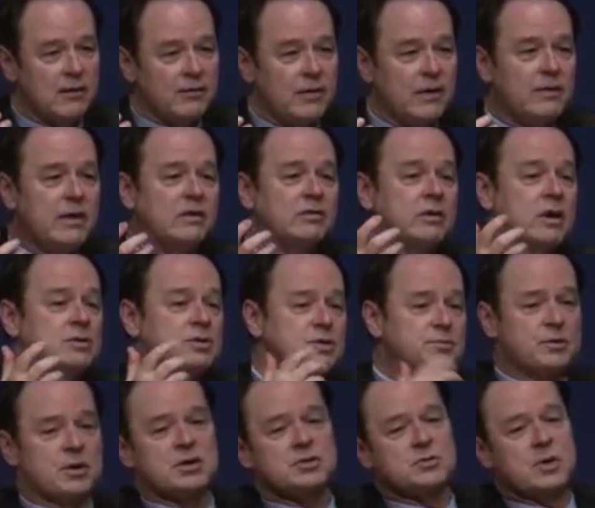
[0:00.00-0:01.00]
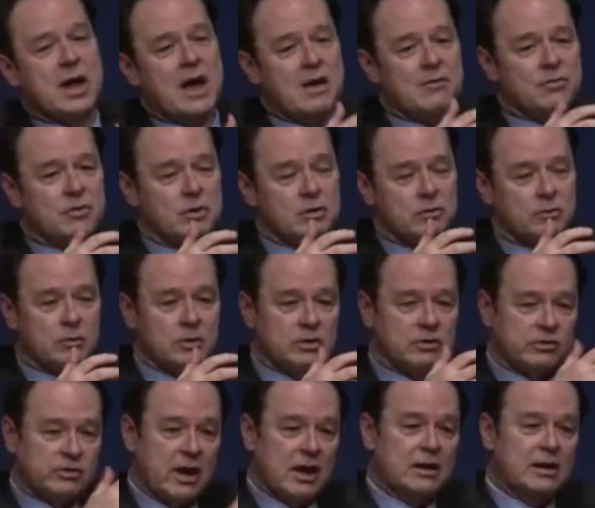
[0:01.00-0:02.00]
Then they said, just because we have the
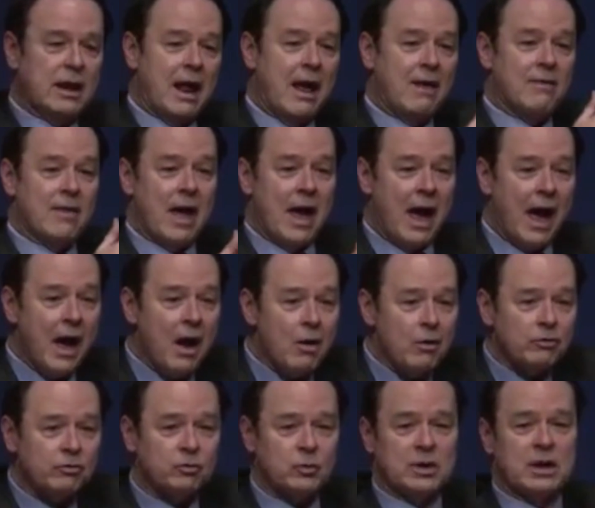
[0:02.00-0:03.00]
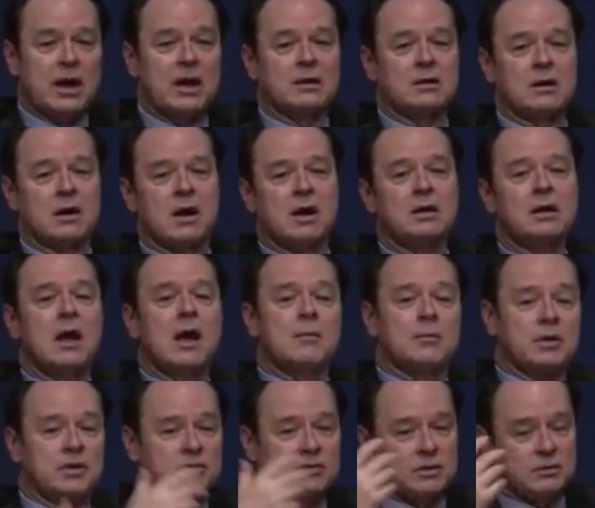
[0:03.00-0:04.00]
Senate and the House, we can't cut,
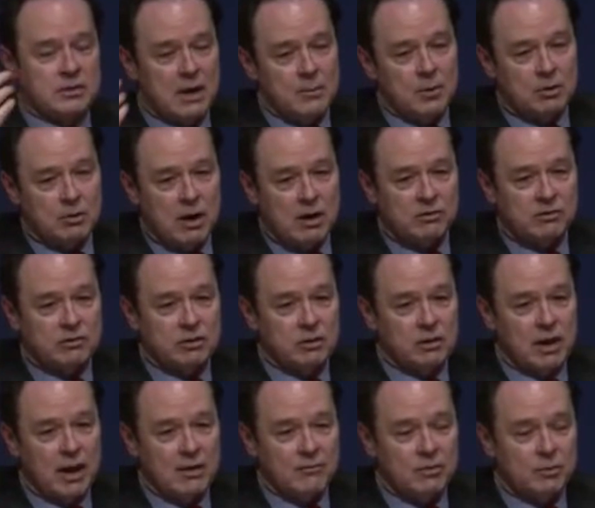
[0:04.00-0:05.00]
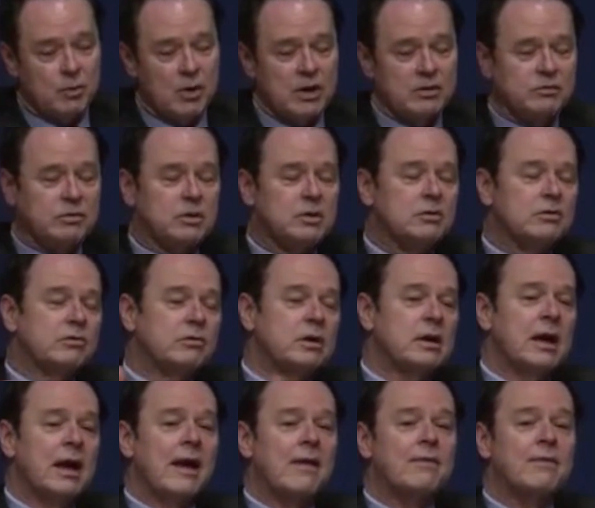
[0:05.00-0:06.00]
because the Democrats still have the
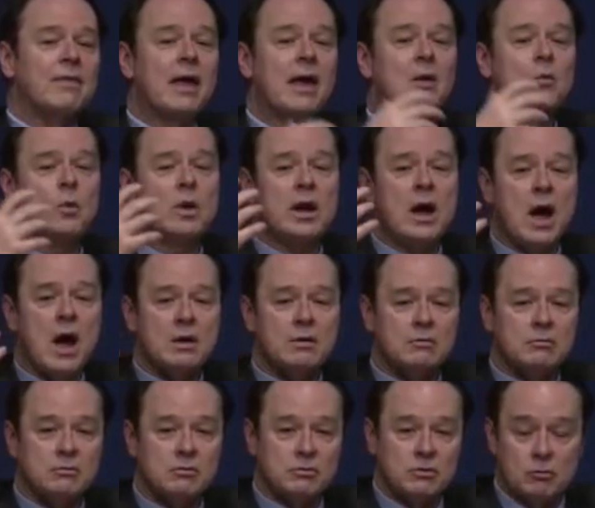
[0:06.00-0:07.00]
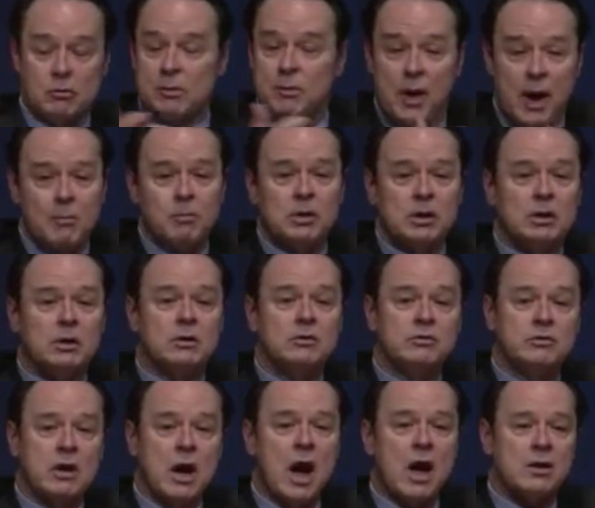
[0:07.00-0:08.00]
presidency. Then we got, the
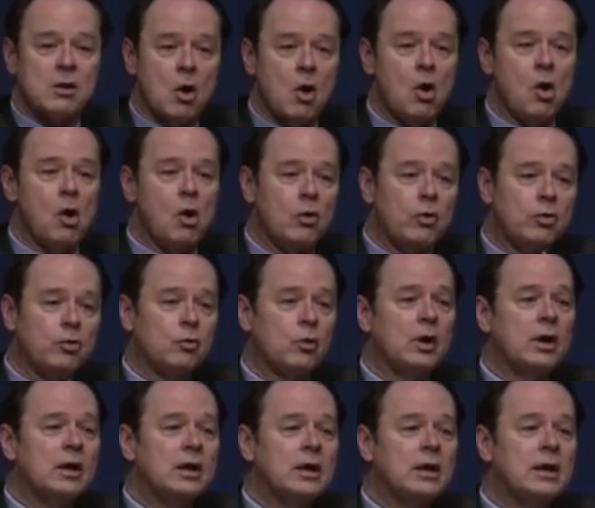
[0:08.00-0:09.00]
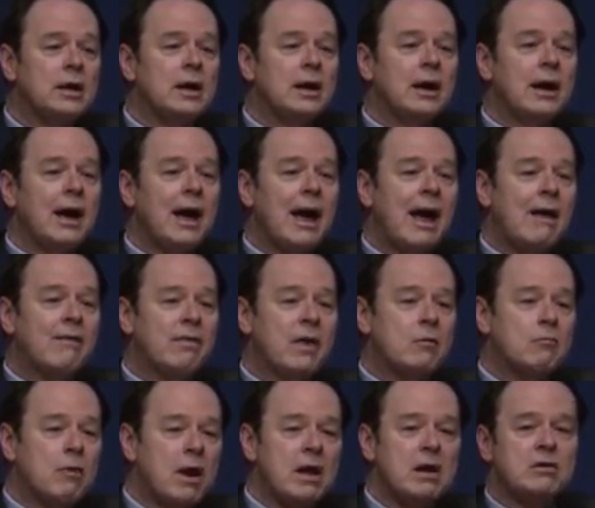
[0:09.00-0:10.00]
Republicans got all three, and
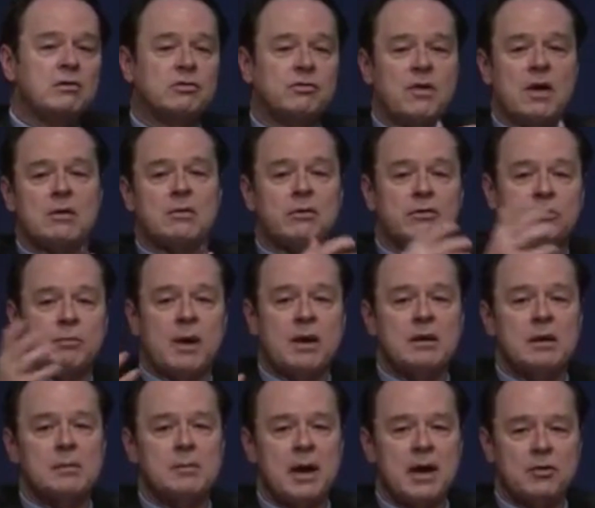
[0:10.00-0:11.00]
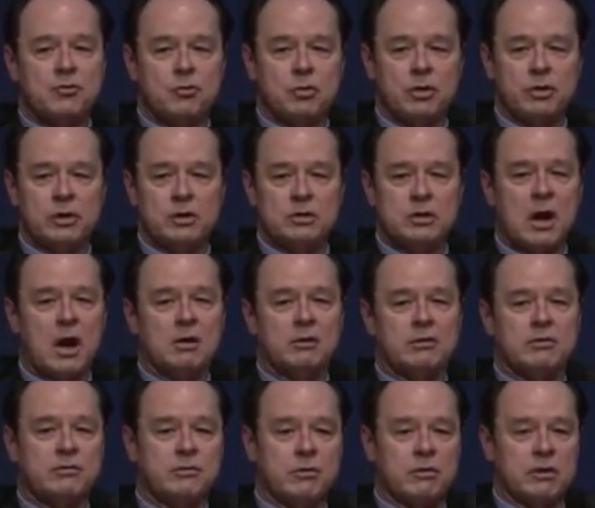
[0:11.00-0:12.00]
they raised federal spending by $1 trillion
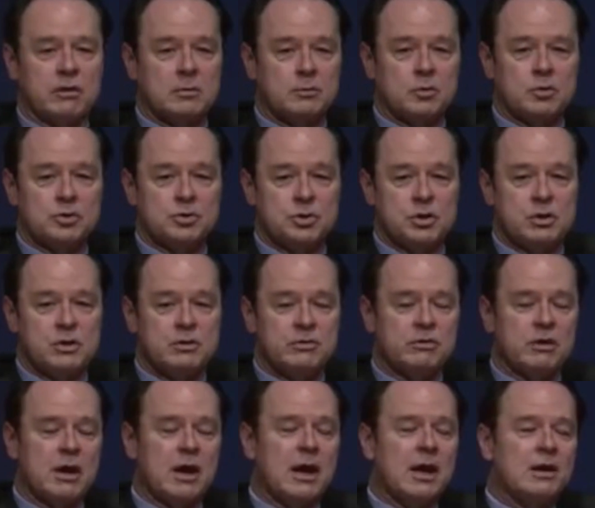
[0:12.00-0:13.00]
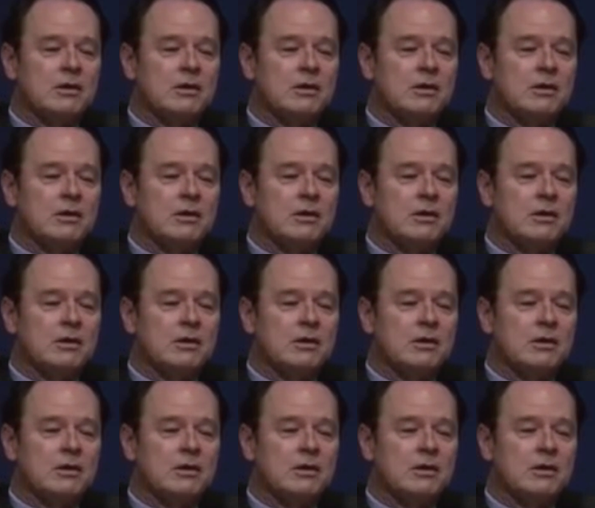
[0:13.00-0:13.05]
during the Bush years.